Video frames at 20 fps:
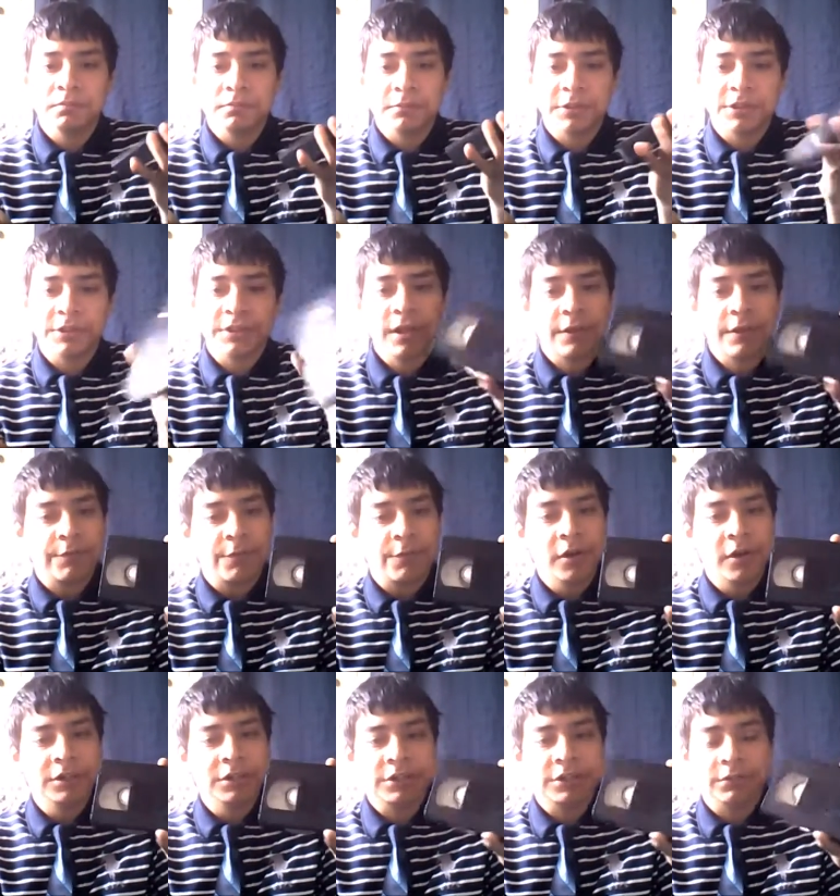there's another
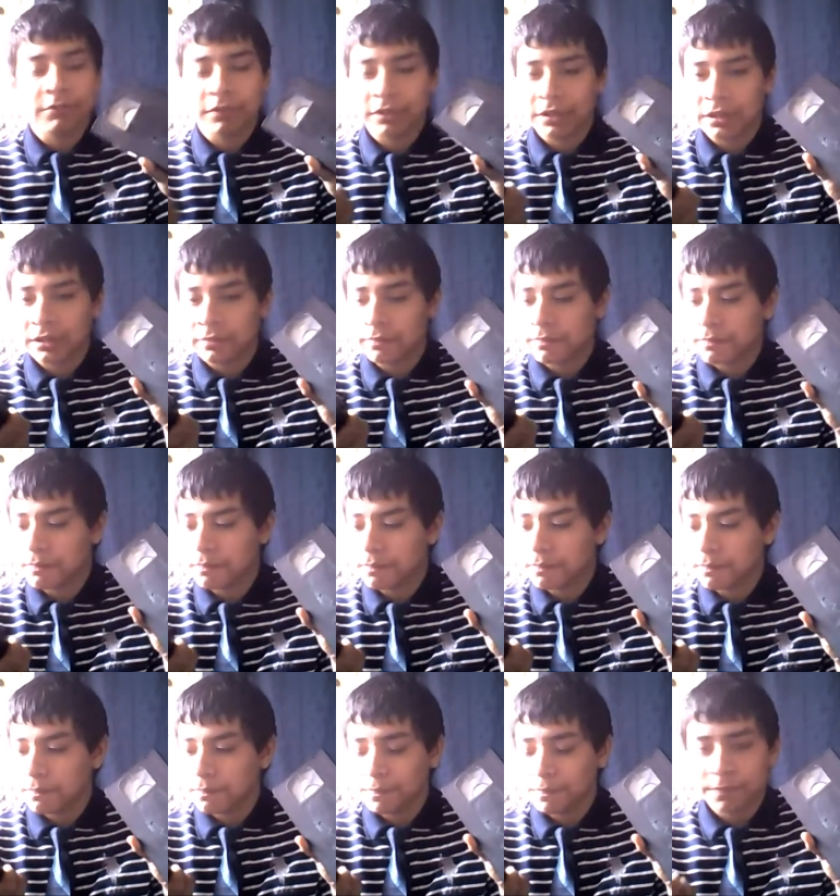version of the
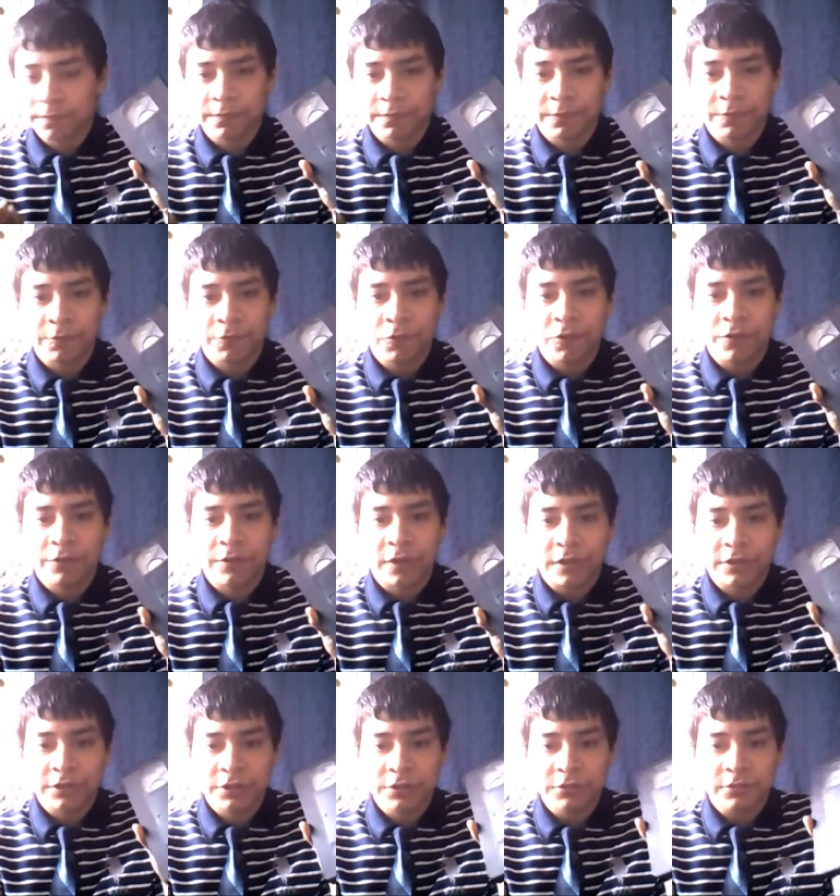fourth
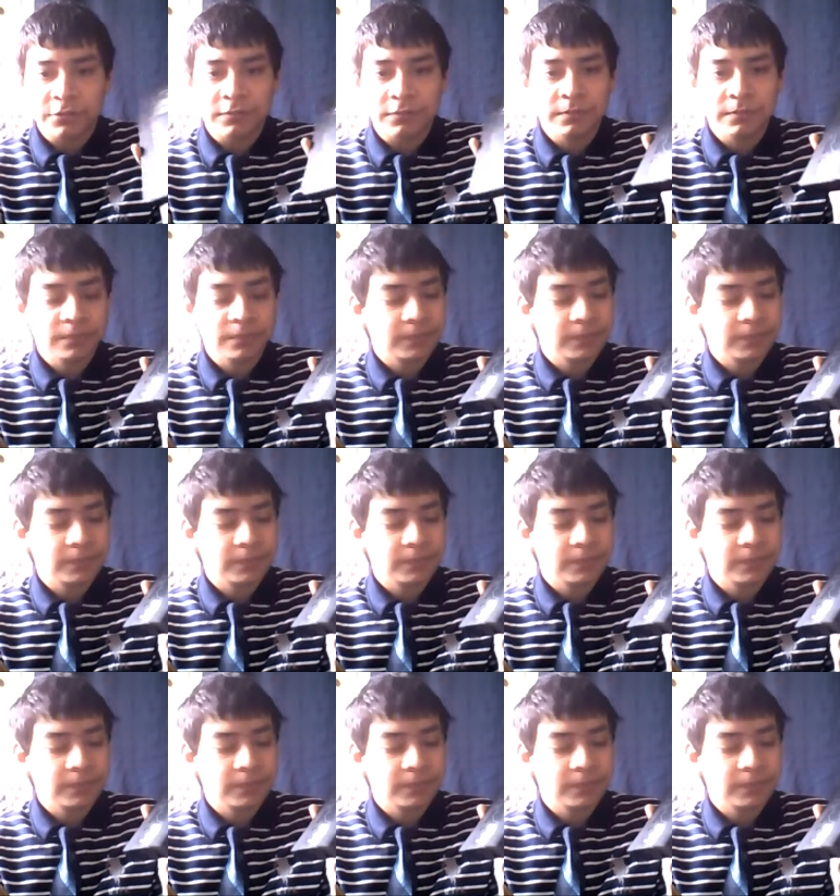cartoon.